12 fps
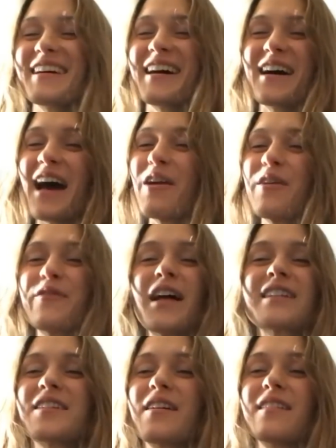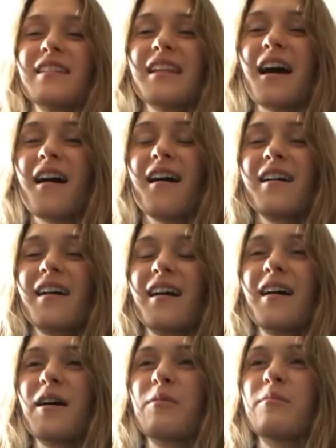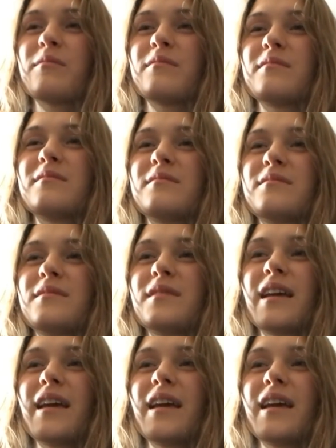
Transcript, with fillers: Uh, I reflected on a lot. Um,